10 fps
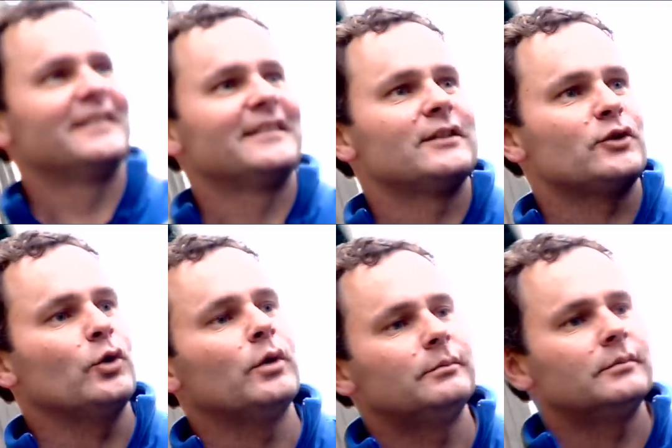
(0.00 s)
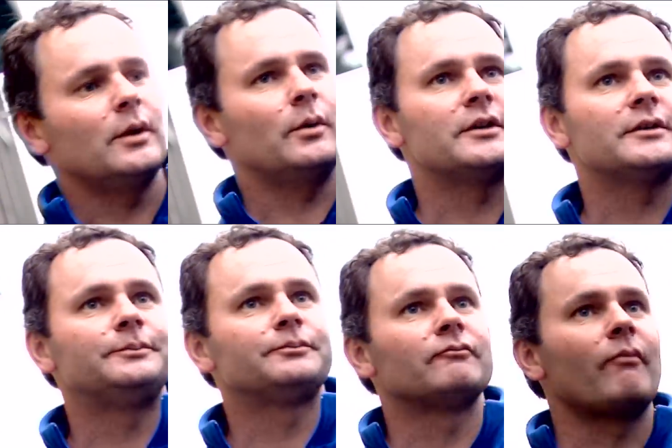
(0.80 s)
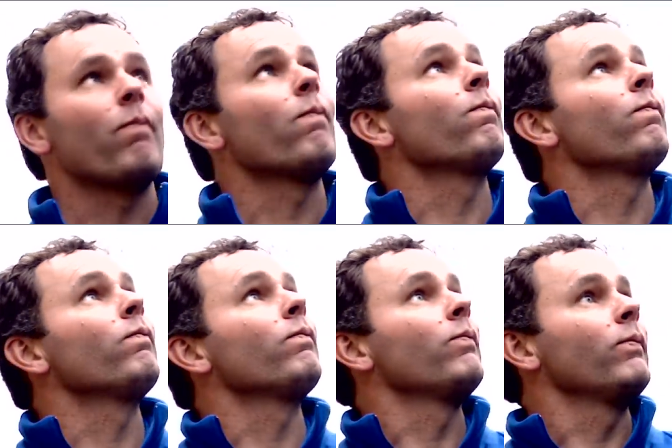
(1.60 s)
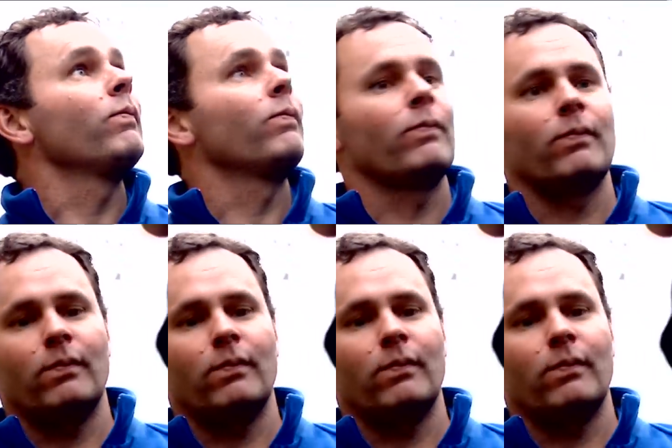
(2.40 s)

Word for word: uh, you know, four to six weeks. Uh, and there's a few that